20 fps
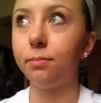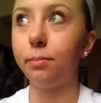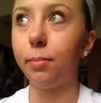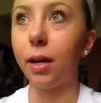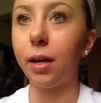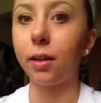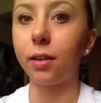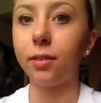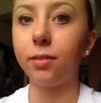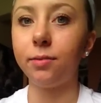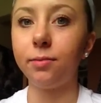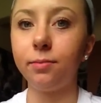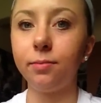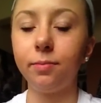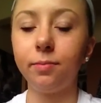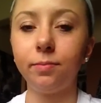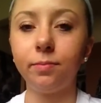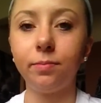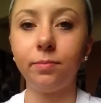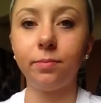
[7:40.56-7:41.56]
big
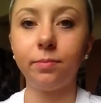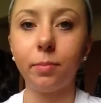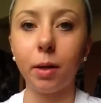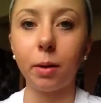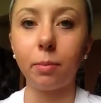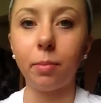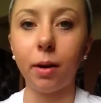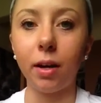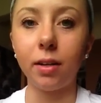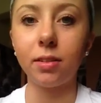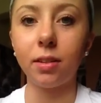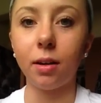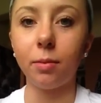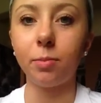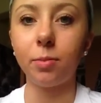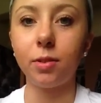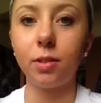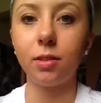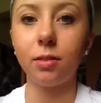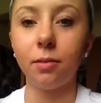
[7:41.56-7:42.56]

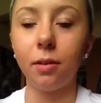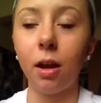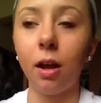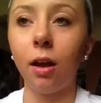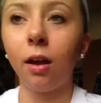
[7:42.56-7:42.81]
biceps.